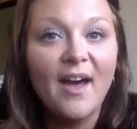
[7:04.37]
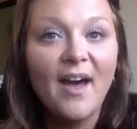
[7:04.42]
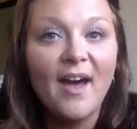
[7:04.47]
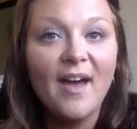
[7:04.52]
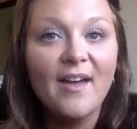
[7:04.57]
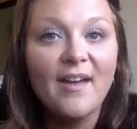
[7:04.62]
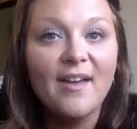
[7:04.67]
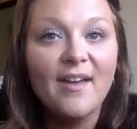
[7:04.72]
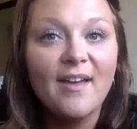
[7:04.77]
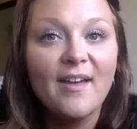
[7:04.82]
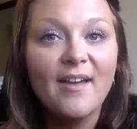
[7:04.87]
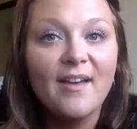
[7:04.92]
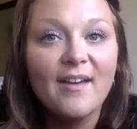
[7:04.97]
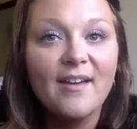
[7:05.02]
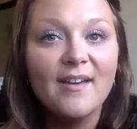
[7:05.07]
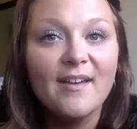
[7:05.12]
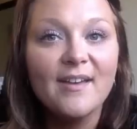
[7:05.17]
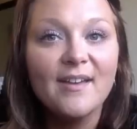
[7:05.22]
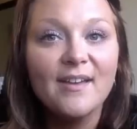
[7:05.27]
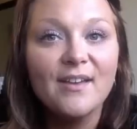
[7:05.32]
that,
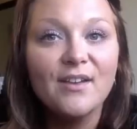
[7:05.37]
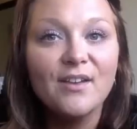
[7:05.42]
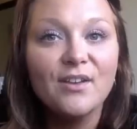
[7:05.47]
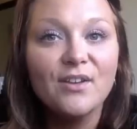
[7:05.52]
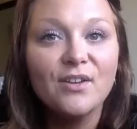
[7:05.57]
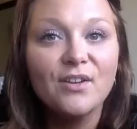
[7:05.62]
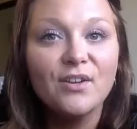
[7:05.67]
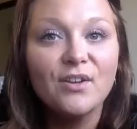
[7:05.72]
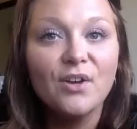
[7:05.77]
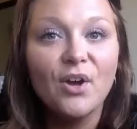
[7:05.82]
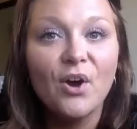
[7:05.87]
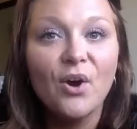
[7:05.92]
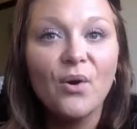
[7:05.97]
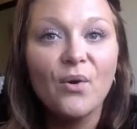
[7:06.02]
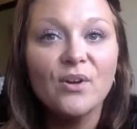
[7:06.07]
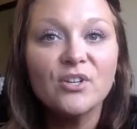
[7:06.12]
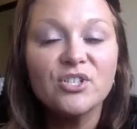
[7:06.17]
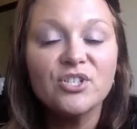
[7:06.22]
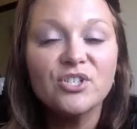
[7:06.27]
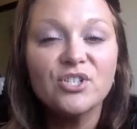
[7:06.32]
you
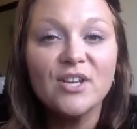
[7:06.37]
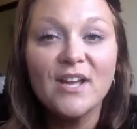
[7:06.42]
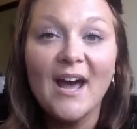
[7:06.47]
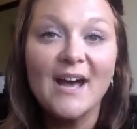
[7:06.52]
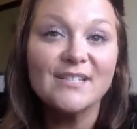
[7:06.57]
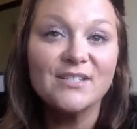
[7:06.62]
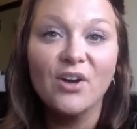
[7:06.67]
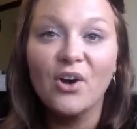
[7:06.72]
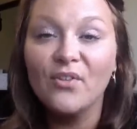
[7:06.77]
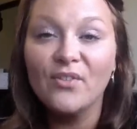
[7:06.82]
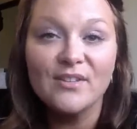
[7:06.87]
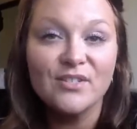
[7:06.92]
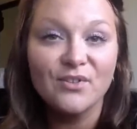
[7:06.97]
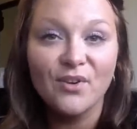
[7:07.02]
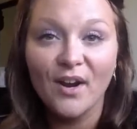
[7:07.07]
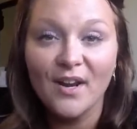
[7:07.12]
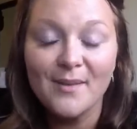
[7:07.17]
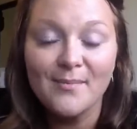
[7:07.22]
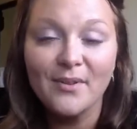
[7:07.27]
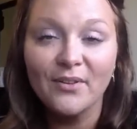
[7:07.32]
know, she has all this
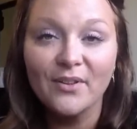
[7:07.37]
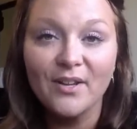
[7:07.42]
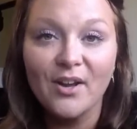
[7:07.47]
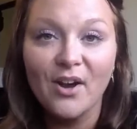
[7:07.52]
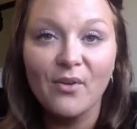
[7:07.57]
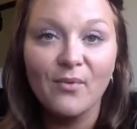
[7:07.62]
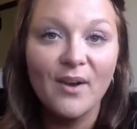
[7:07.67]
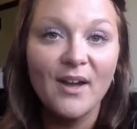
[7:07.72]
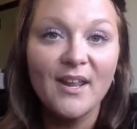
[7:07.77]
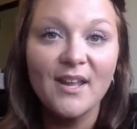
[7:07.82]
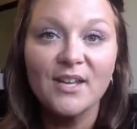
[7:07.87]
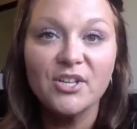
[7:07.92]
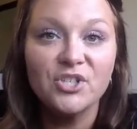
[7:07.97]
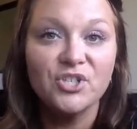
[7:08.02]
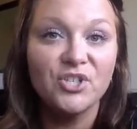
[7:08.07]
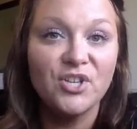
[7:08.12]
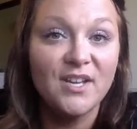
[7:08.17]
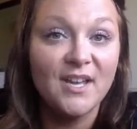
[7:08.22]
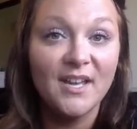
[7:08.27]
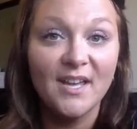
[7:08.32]
credibility already and
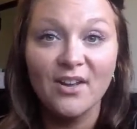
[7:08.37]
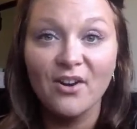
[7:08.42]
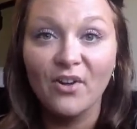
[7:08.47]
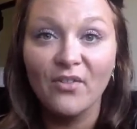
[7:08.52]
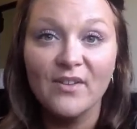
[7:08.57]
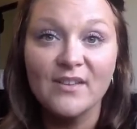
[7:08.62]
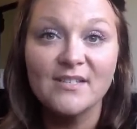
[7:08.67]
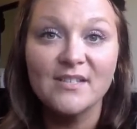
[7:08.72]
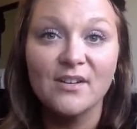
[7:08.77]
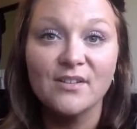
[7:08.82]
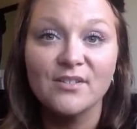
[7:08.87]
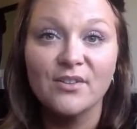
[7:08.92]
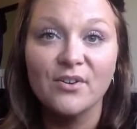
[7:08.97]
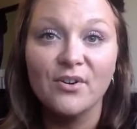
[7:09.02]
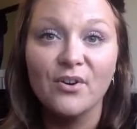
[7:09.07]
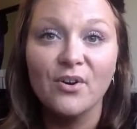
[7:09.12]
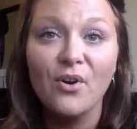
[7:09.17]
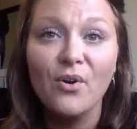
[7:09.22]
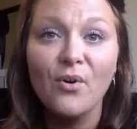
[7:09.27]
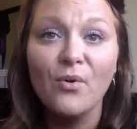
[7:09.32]
she can get all these sales on
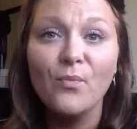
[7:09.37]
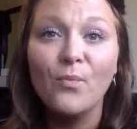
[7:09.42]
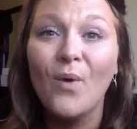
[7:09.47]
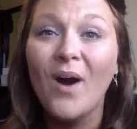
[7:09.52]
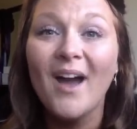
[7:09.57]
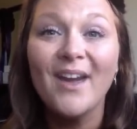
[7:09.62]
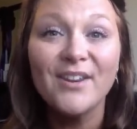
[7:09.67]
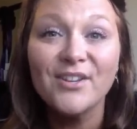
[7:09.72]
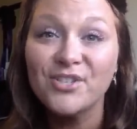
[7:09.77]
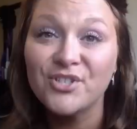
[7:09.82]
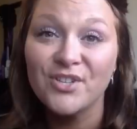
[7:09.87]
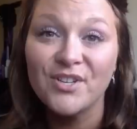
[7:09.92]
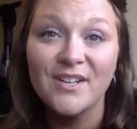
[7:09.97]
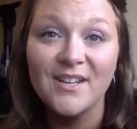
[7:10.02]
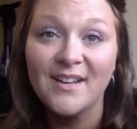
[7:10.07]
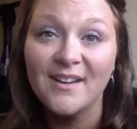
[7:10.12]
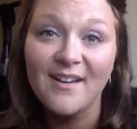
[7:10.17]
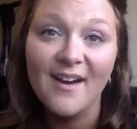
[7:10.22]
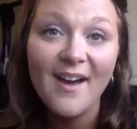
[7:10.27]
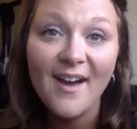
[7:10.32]
her own. Why does she
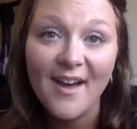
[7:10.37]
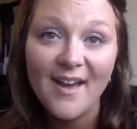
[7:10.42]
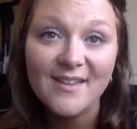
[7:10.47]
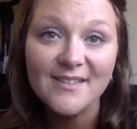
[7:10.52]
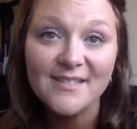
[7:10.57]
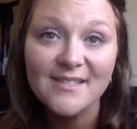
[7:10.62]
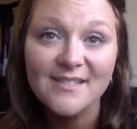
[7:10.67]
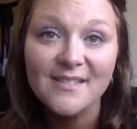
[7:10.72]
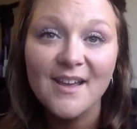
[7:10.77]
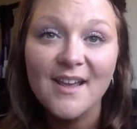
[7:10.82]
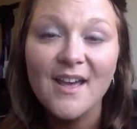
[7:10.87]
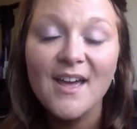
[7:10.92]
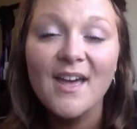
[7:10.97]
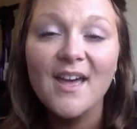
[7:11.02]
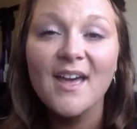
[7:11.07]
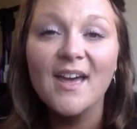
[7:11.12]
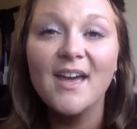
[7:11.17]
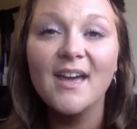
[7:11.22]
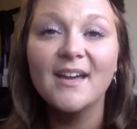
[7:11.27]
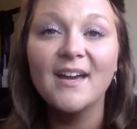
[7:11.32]
need us?
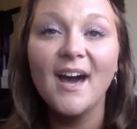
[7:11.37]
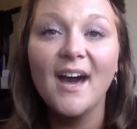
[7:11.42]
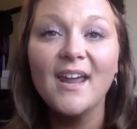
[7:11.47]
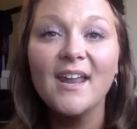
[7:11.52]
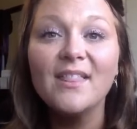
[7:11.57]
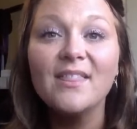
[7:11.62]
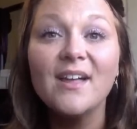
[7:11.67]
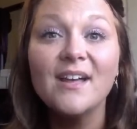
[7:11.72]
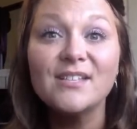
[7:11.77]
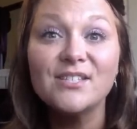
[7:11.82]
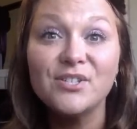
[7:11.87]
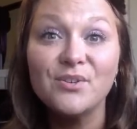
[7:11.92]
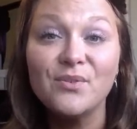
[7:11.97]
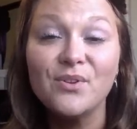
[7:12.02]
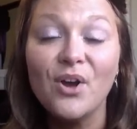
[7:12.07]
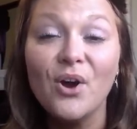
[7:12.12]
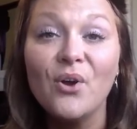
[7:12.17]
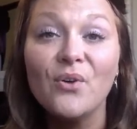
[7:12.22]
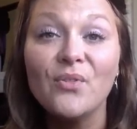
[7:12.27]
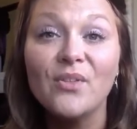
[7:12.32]
It kind of lets you
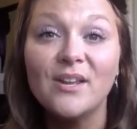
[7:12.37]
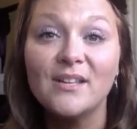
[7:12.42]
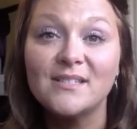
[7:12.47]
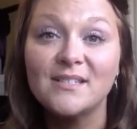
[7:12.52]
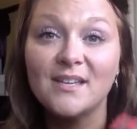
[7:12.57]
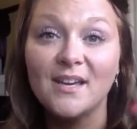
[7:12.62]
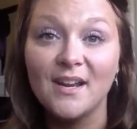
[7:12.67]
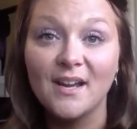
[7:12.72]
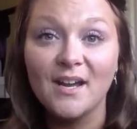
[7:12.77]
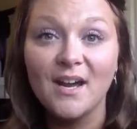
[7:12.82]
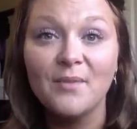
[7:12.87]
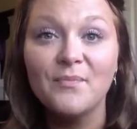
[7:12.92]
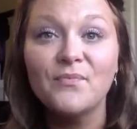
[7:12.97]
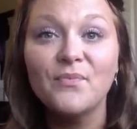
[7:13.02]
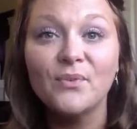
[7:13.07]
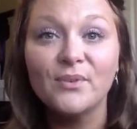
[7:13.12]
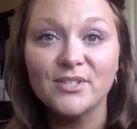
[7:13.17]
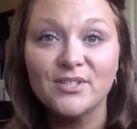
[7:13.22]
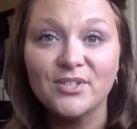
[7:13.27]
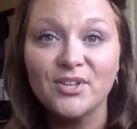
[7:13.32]
know that it's going to come
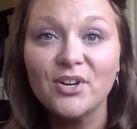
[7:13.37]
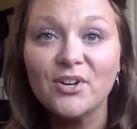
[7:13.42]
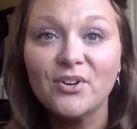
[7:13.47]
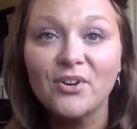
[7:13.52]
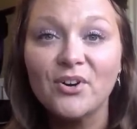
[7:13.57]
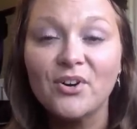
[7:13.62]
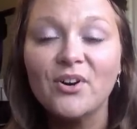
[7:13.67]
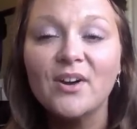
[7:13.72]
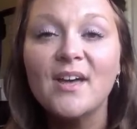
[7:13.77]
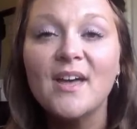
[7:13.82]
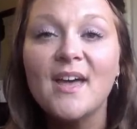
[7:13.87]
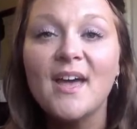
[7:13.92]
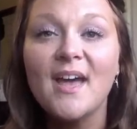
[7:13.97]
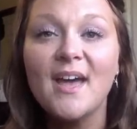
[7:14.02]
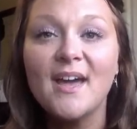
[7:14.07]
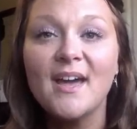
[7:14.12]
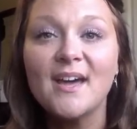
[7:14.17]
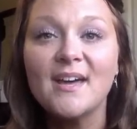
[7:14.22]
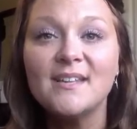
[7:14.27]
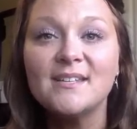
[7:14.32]
full circle
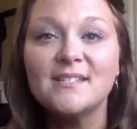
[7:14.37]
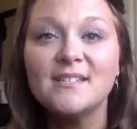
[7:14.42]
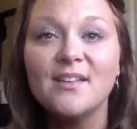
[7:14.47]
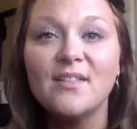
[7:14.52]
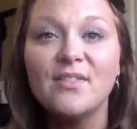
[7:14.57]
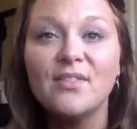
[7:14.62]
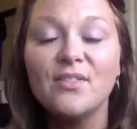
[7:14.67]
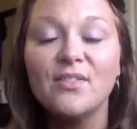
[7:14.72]
and